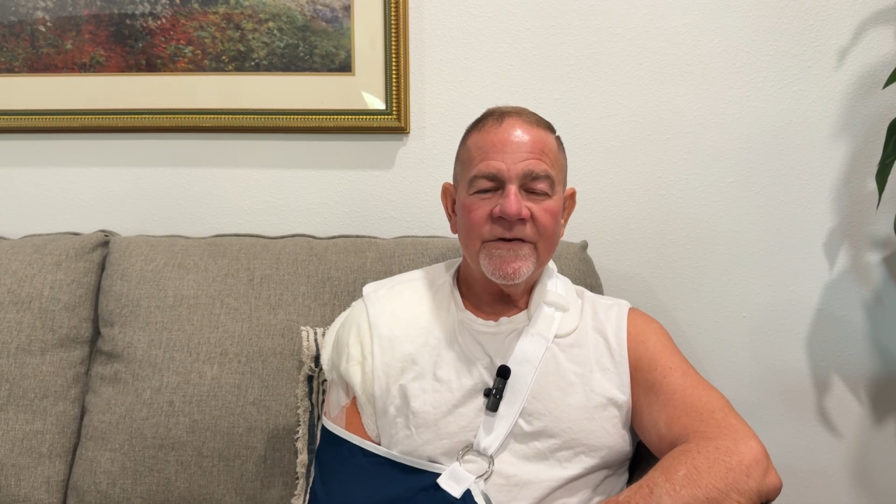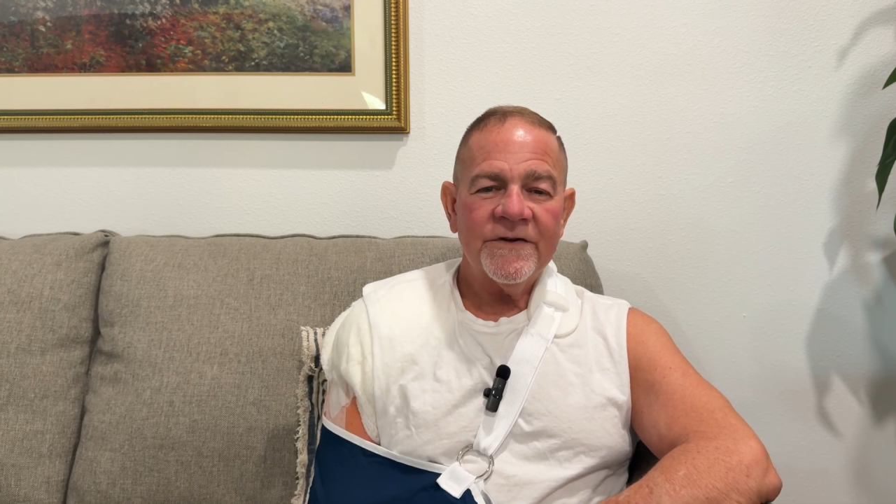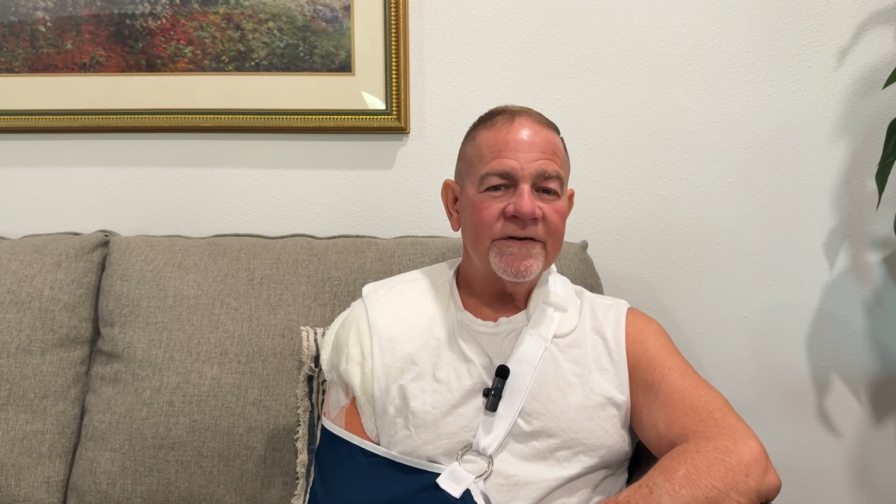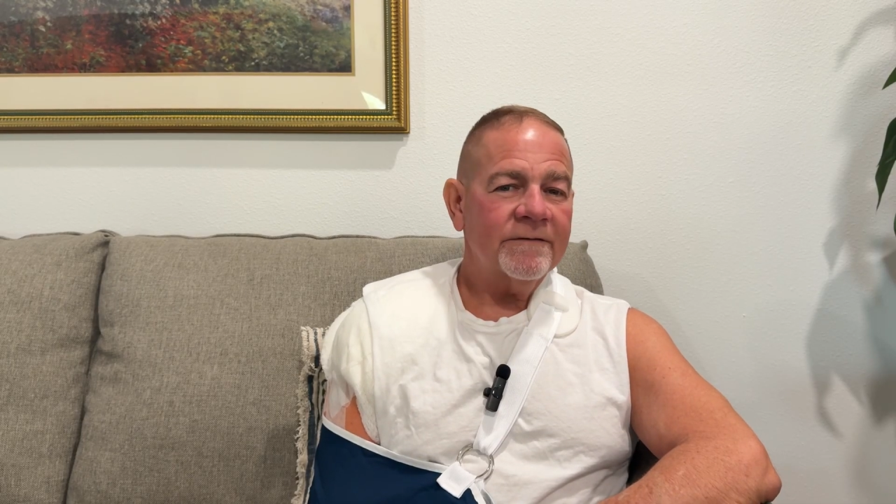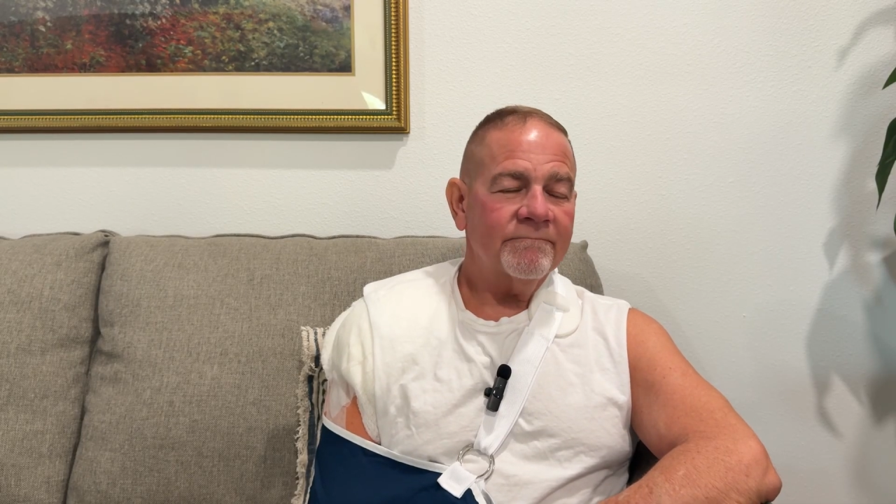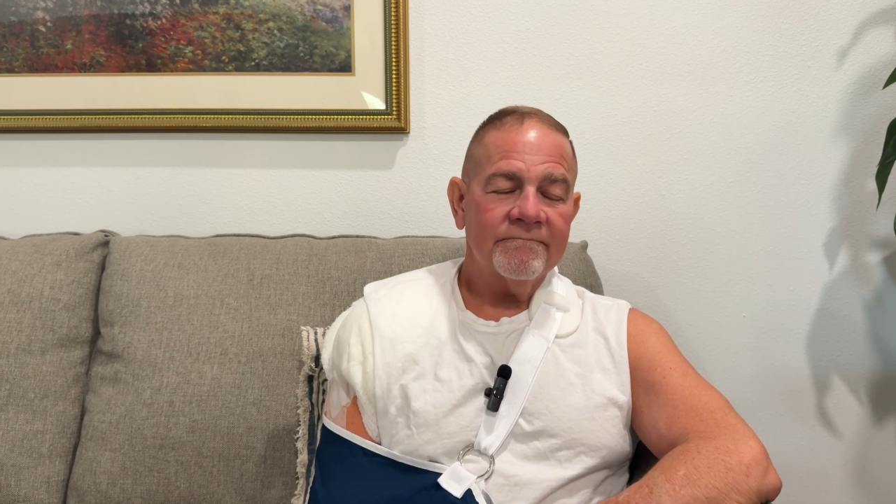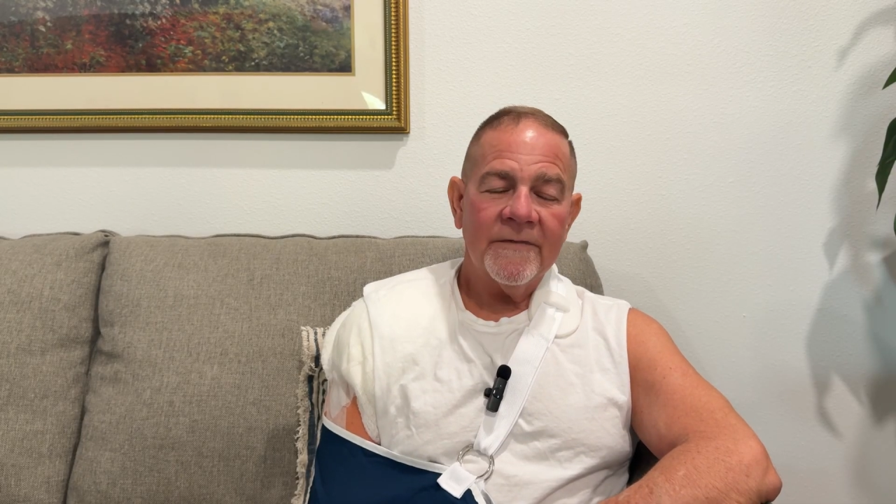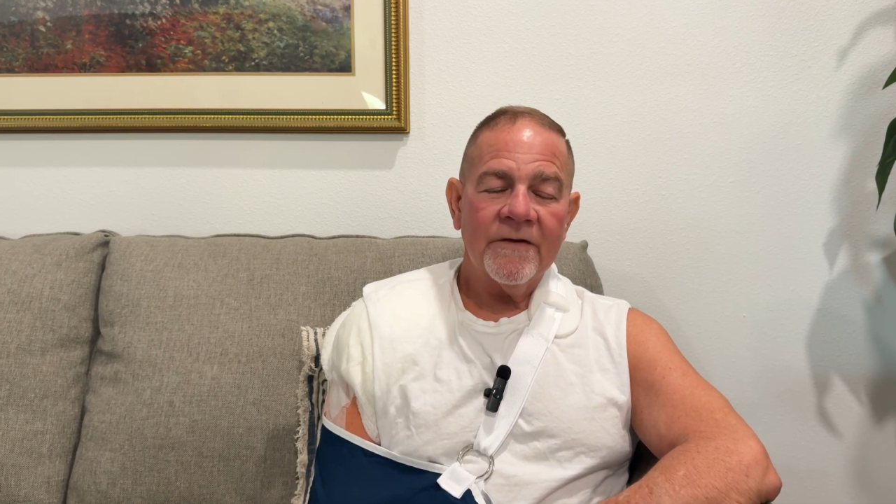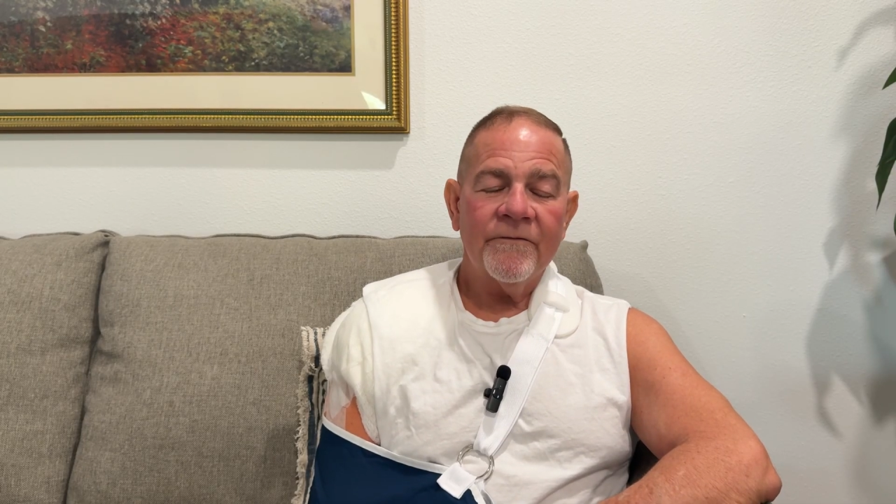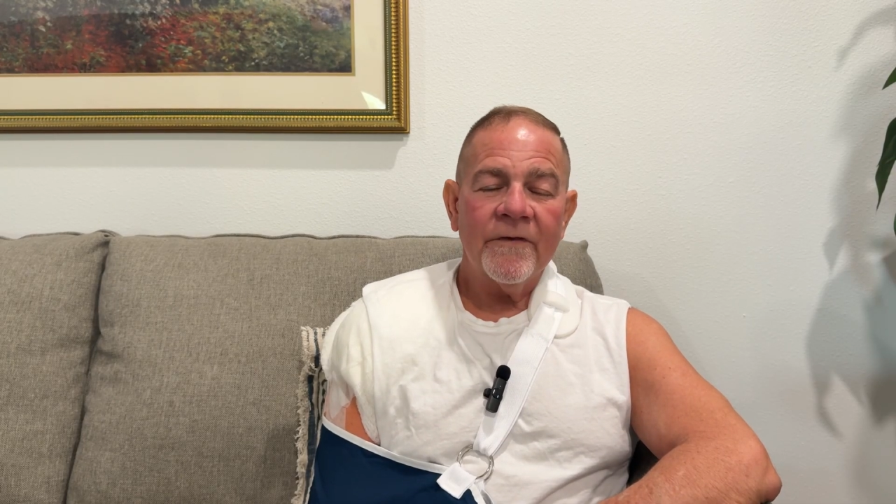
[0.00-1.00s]
just
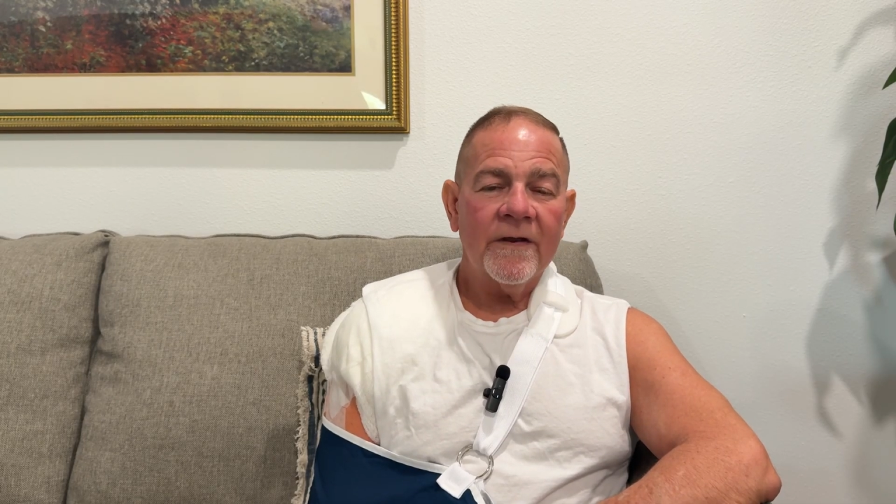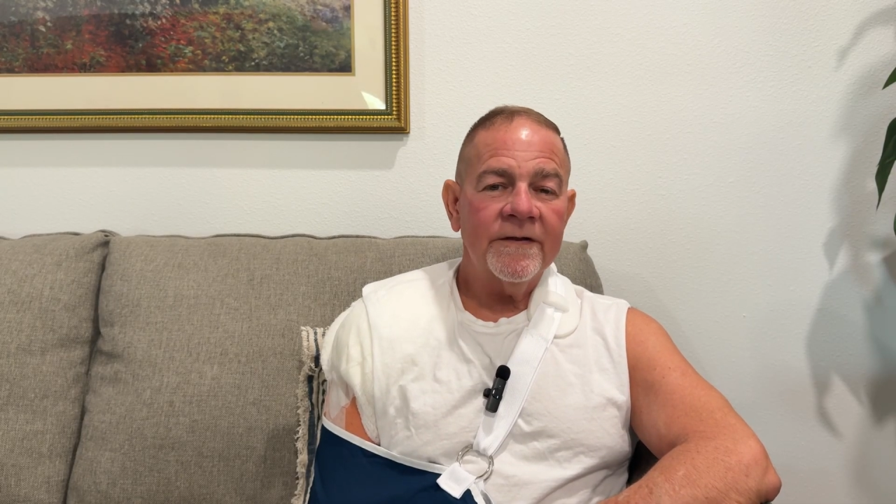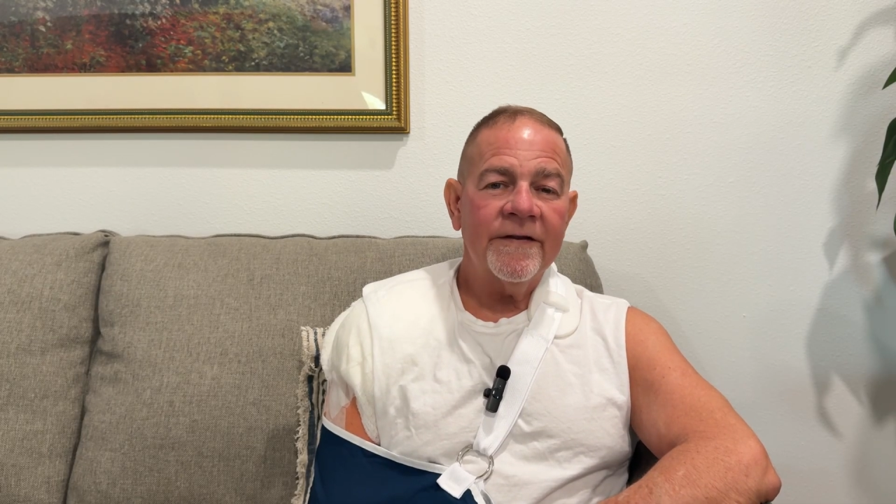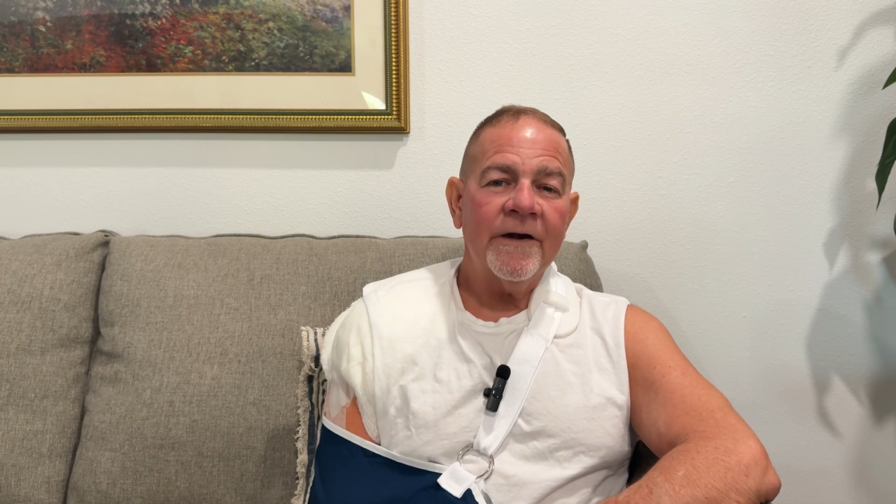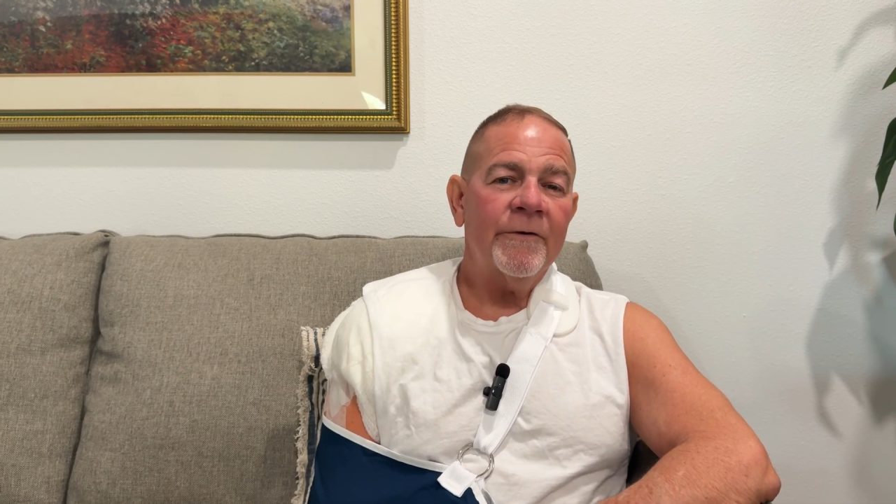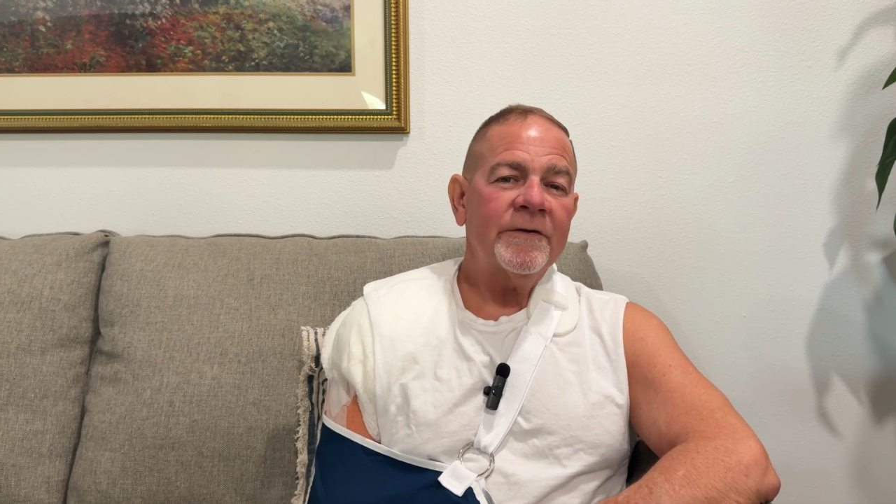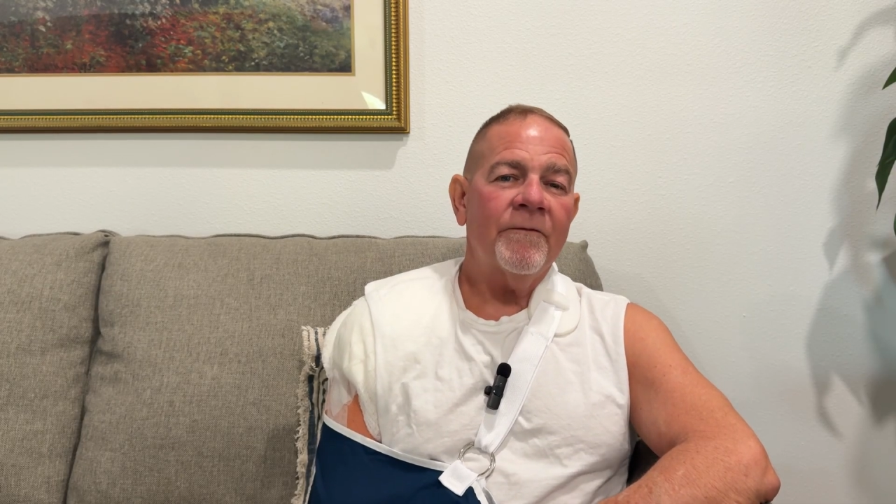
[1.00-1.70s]
continuing